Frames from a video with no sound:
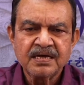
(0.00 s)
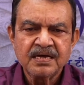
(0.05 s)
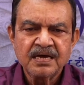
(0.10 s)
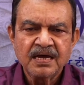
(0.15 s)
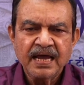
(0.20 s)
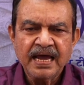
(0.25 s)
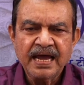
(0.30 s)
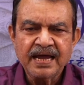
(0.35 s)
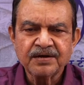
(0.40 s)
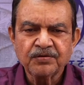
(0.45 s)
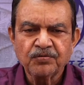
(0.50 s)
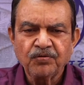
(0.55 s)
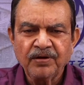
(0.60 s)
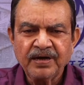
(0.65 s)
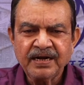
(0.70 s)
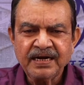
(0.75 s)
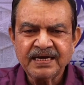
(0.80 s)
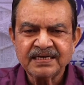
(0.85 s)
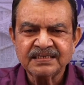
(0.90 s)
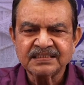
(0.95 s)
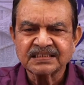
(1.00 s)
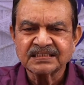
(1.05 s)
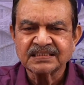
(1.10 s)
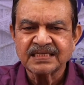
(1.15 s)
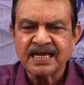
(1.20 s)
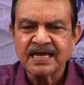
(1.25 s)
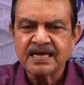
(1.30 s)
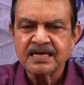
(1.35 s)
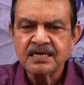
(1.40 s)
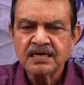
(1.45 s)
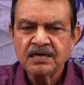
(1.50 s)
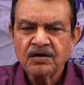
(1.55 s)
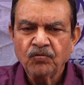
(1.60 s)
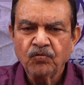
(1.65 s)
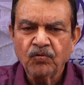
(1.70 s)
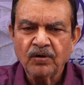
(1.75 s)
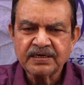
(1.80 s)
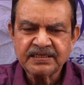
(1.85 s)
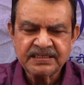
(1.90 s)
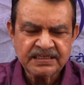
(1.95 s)
And when I say,
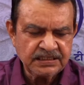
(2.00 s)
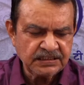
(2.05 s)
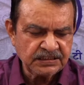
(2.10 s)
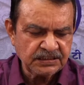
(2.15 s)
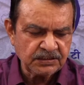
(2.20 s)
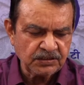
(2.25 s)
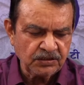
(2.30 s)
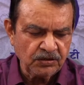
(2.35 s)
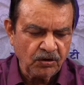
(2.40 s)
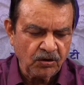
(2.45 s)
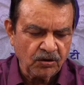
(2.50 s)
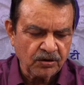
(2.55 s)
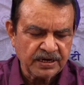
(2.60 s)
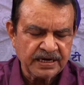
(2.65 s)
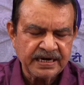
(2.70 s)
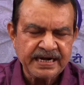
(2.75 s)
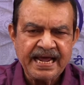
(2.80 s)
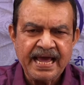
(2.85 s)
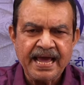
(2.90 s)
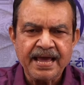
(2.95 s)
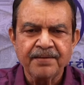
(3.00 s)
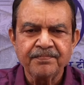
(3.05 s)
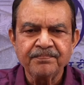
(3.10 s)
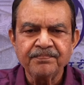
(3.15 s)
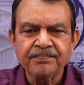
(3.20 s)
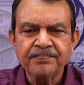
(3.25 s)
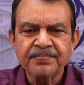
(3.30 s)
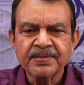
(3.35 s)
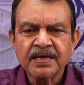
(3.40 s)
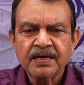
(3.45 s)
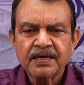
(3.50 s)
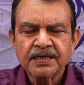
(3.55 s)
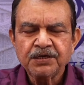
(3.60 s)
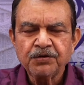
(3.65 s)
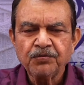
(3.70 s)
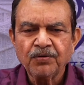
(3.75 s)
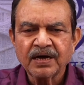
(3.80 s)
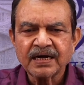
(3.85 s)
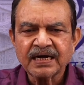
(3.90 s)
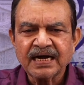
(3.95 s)
what is your name?
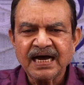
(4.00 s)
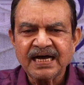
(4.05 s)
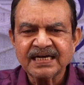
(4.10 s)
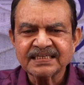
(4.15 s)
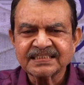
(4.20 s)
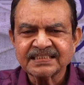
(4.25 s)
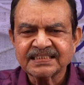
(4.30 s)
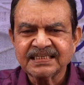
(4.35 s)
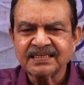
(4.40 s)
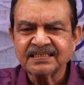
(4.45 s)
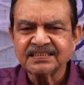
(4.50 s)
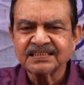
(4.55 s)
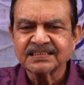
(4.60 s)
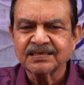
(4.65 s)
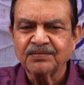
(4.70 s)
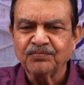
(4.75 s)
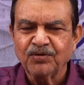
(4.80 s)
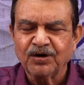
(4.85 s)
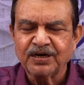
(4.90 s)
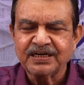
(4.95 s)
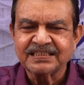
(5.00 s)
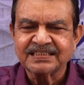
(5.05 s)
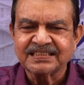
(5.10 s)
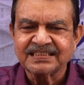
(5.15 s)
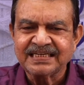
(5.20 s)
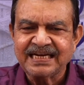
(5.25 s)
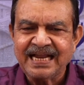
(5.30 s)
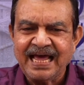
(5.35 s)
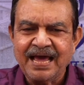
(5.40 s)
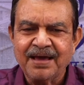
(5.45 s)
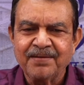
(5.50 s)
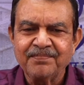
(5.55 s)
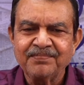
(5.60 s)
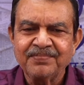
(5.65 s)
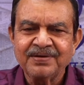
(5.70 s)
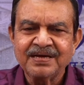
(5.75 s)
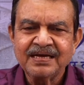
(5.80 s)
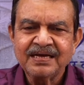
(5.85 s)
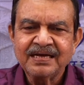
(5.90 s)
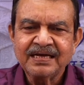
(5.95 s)
You are asking somebody's name.
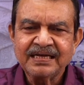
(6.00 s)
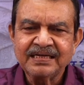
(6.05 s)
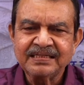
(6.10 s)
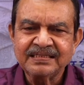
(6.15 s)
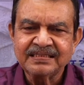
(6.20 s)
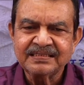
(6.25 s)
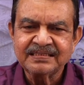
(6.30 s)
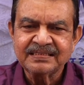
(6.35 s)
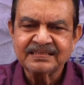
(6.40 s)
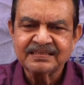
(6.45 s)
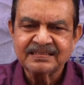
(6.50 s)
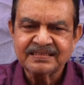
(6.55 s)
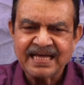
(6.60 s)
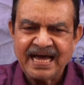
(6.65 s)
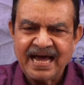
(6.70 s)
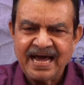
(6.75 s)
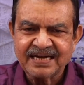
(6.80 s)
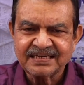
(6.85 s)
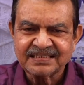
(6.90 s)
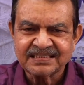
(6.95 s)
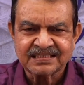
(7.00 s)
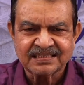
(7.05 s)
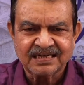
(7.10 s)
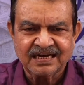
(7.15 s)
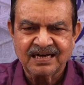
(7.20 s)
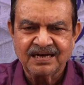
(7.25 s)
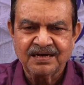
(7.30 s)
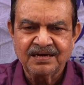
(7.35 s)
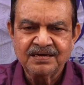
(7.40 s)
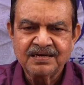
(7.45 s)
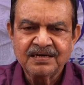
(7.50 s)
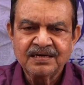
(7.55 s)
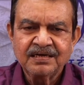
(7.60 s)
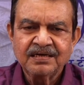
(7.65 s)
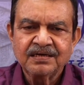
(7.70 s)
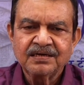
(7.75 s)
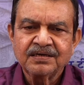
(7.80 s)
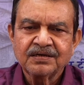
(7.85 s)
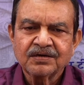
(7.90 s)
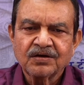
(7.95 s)
In that
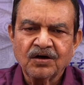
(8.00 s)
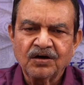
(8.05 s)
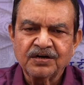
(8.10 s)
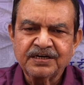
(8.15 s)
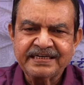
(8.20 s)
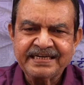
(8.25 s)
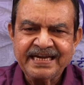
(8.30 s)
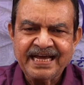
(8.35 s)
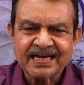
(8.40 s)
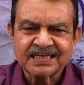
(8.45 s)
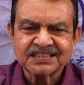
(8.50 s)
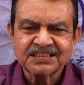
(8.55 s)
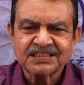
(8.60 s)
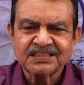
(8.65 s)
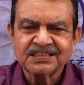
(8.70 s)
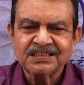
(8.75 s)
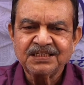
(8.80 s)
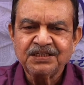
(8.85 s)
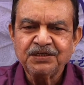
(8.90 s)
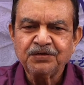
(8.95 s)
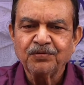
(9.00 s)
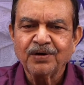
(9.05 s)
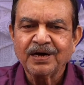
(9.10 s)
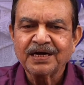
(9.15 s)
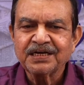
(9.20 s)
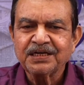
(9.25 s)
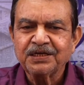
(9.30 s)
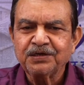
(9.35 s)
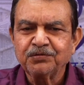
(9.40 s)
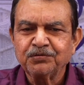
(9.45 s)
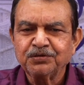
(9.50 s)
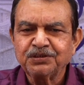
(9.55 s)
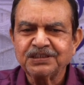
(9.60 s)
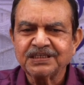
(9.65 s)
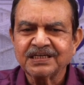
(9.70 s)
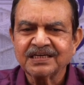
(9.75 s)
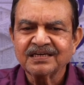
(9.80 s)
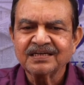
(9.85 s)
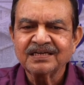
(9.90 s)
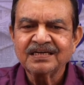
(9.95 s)
context, you are
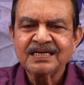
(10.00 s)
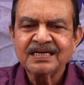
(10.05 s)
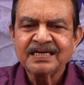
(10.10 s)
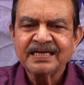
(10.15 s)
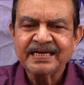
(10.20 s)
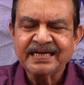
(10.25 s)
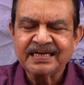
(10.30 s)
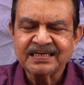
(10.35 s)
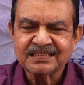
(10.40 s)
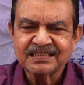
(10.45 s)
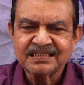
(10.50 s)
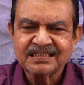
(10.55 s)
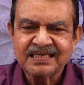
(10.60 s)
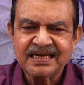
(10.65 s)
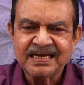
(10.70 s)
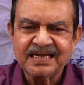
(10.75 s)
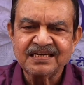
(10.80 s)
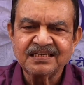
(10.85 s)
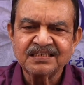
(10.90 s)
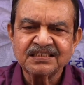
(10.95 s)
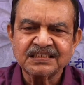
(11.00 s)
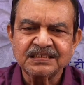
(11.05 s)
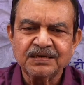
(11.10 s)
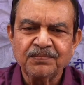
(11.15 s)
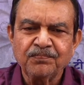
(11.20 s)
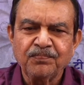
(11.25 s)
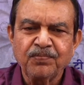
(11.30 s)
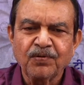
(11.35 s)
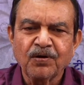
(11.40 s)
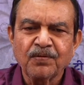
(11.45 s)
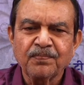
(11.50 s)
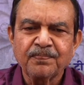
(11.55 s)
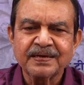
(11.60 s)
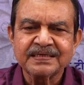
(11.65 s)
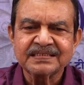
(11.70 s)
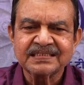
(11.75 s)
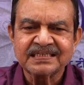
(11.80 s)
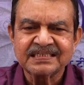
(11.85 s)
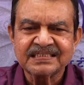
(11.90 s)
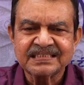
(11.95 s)
using it in simple
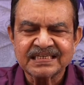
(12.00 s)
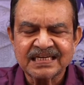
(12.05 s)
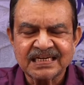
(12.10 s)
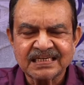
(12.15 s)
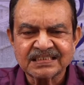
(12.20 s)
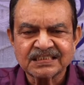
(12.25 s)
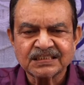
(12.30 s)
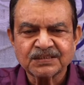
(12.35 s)
present tense